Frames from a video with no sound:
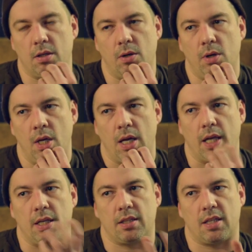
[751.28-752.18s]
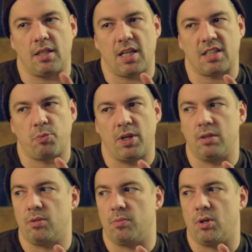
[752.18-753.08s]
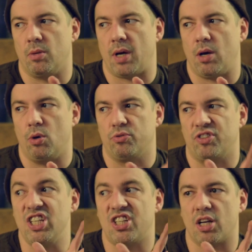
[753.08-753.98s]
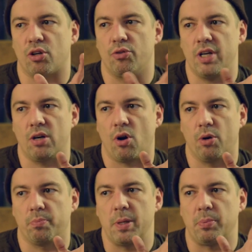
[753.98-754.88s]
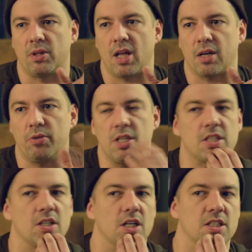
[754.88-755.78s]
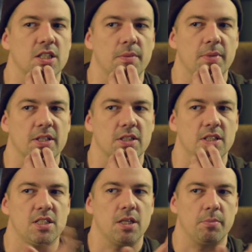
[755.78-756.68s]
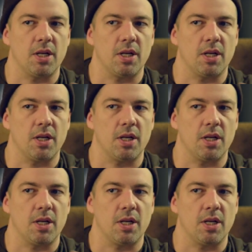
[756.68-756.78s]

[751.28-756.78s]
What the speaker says: you know, and that's when, you know, my whole DJ career, or people like really started seeing me as a DJ.